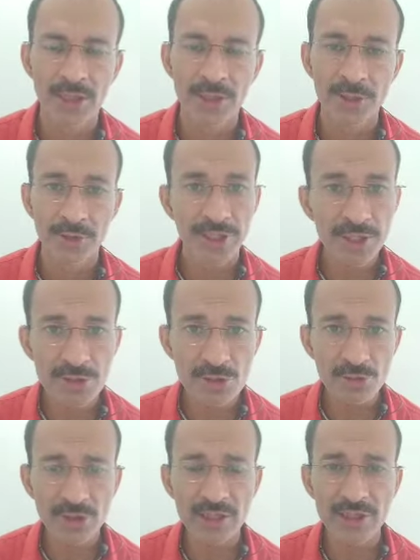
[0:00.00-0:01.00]
You need to
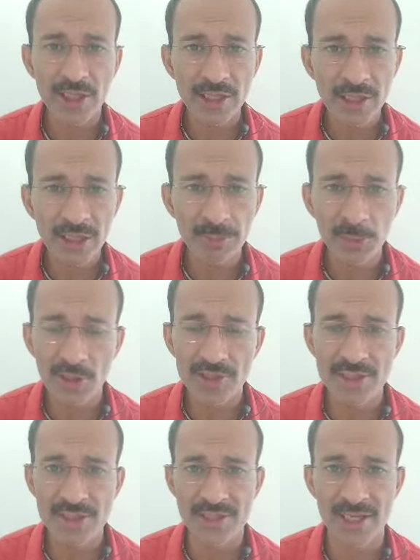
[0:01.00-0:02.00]
know the thinking
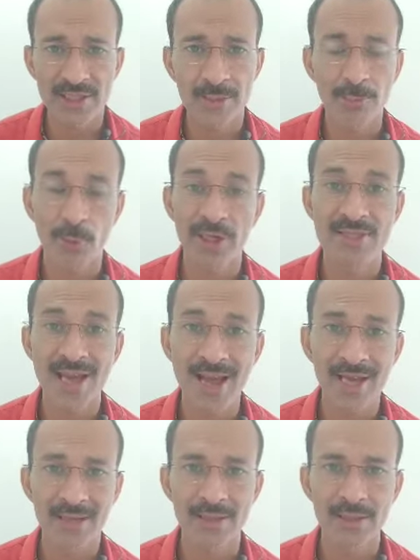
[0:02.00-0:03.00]
process that the poet
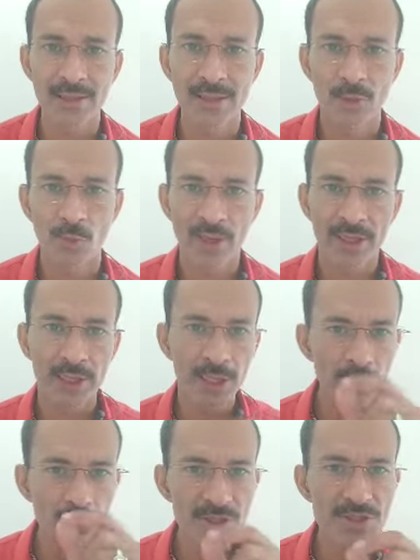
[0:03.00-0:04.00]
had when
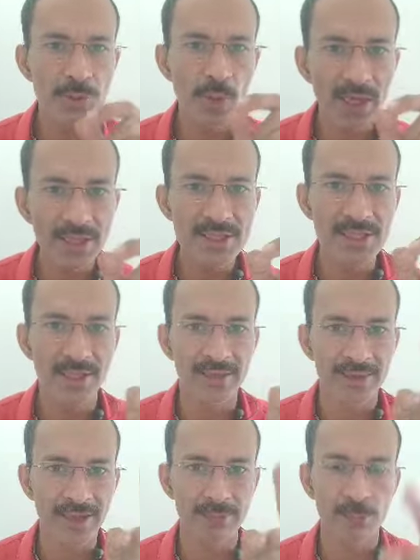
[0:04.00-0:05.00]
he was
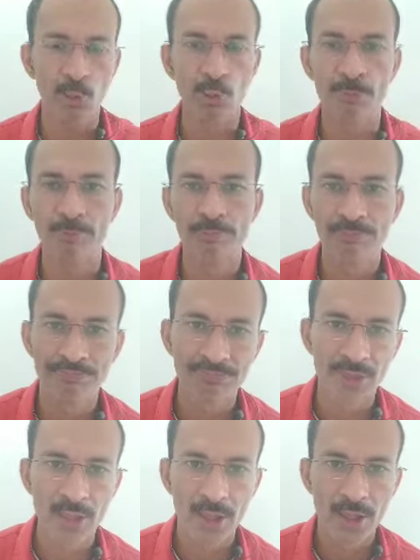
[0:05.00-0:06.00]
writing that poem.
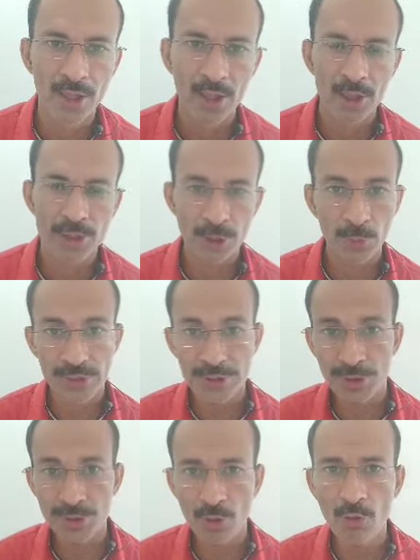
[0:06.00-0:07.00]
So we
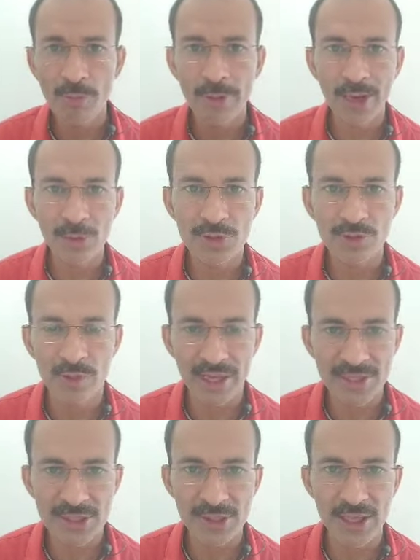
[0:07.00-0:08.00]
should know about the
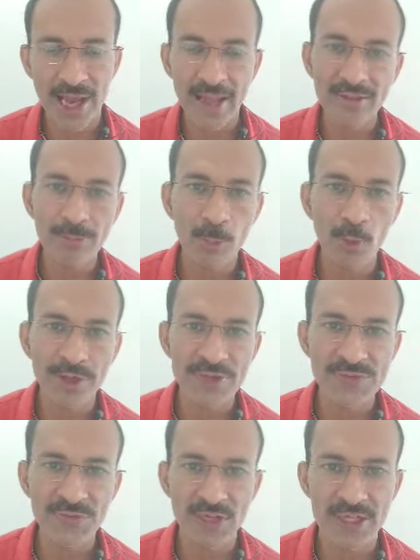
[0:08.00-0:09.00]
writer and the
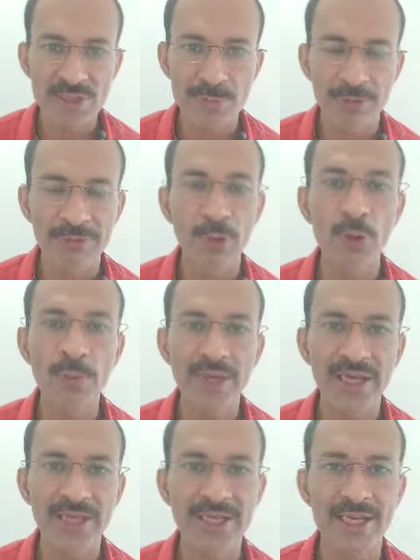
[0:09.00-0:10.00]
poets first before we
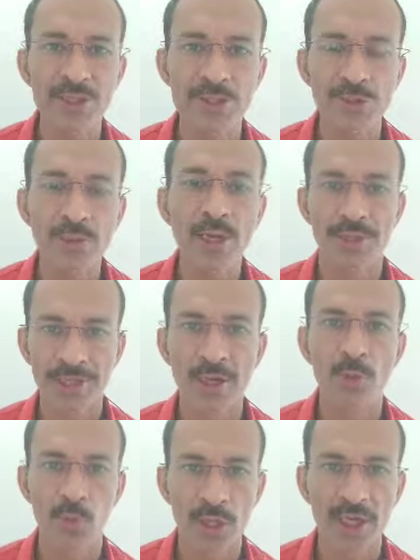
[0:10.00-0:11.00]
get into
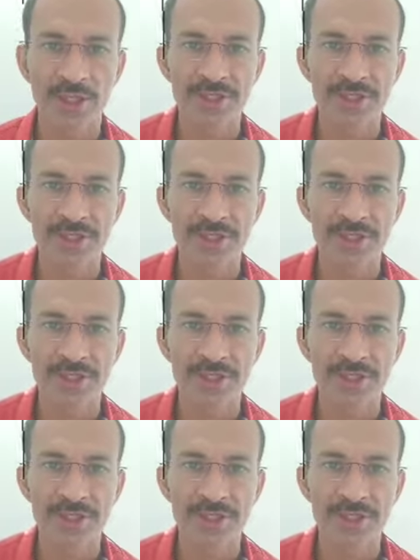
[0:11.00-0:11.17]
their works.